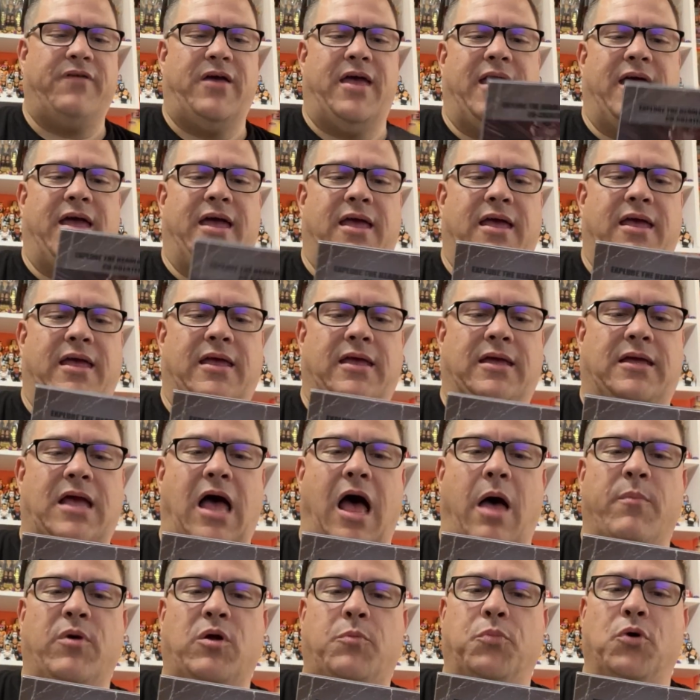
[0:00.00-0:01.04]
a
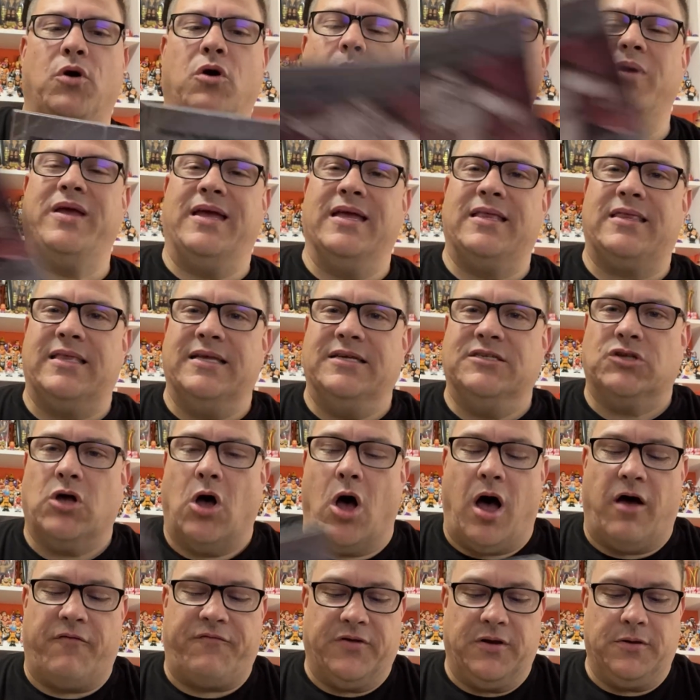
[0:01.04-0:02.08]
comic book. We get these
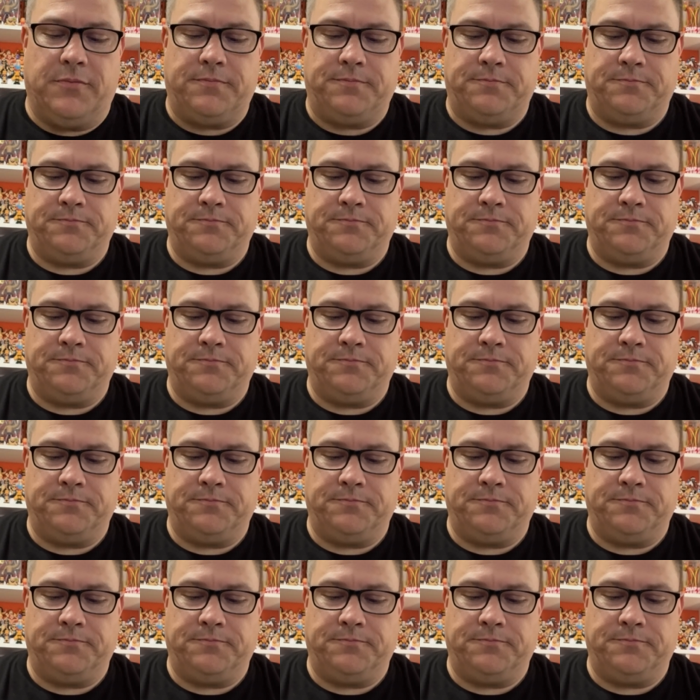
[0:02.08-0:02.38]
often.